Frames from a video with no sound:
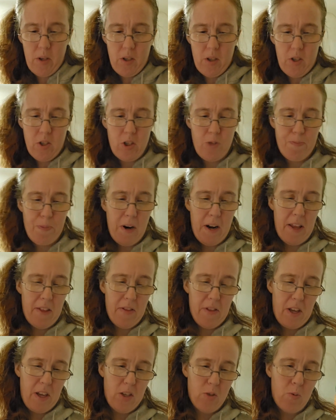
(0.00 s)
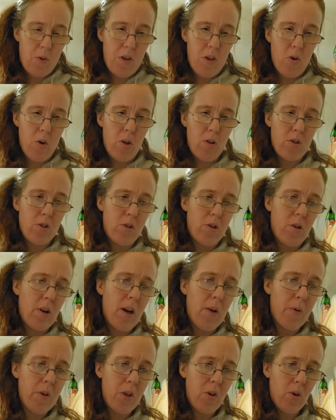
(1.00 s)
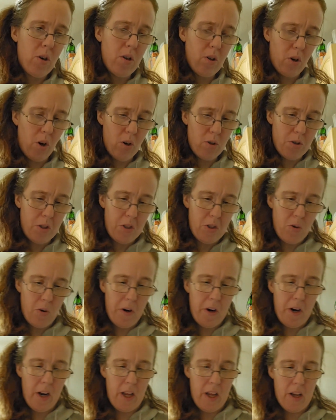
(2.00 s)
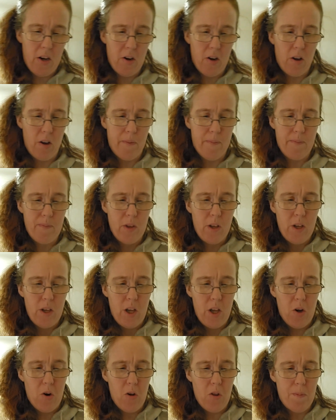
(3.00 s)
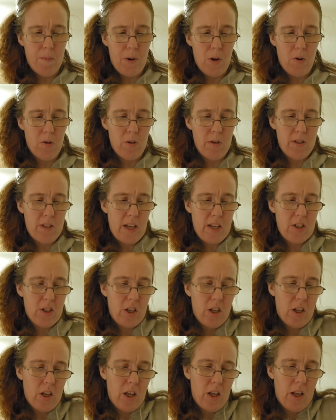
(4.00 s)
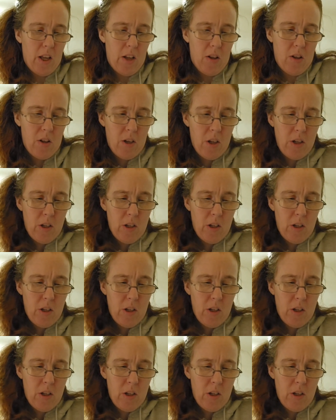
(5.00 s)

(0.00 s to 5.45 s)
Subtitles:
spray things when you go to this. You know how when you go to the grocery store and you're in the produce section and